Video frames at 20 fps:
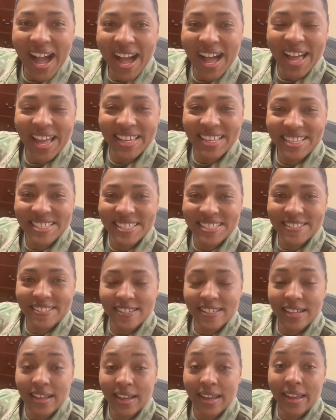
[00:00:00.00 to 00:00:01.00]

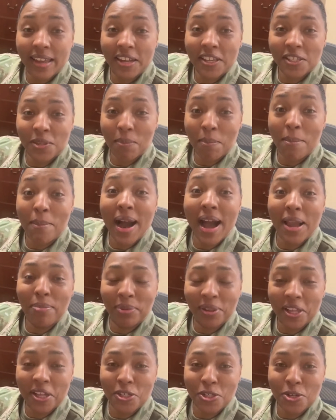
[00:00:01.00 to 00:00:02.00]
Hi, it
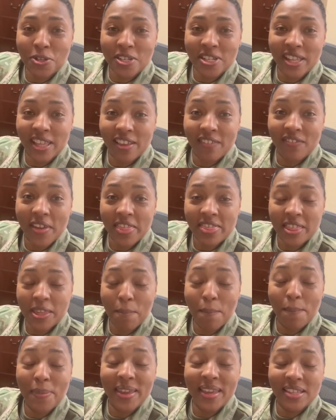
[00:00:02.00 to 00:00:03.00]
is my
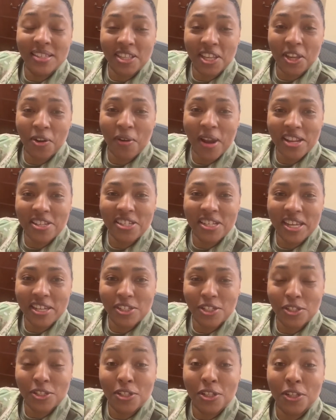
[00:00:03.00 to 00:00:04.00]
pleasure to give the
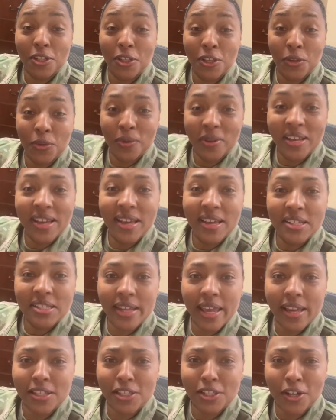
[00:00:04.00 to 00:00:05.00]
biggest
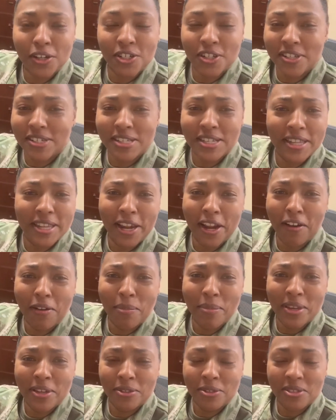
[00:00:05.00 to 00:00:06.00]
congratulations to
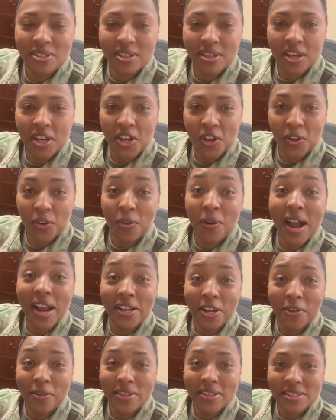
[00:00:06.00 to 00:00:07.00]
you, Tech
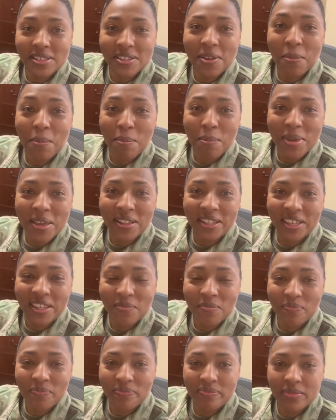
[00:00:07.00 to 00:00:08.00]
Sergeant Tierra
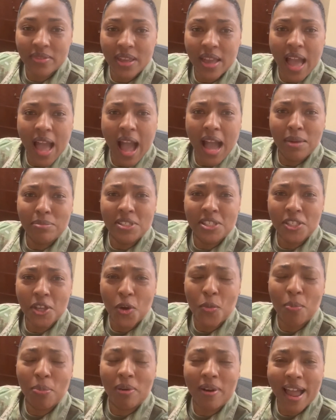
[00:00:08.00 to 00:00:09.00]
Mills, or who I
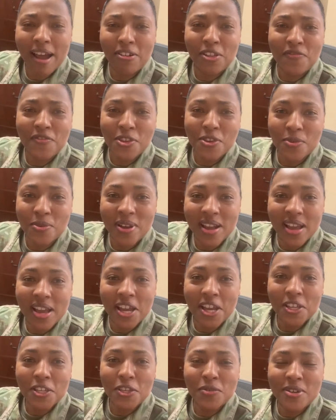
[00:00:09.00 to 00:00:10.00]
know is
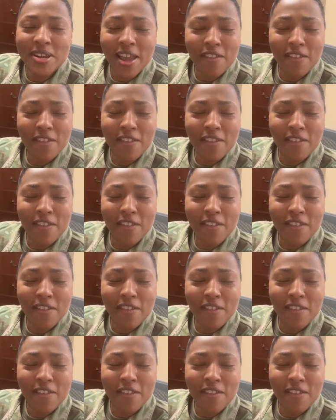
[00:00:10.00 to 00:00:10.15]
Millie.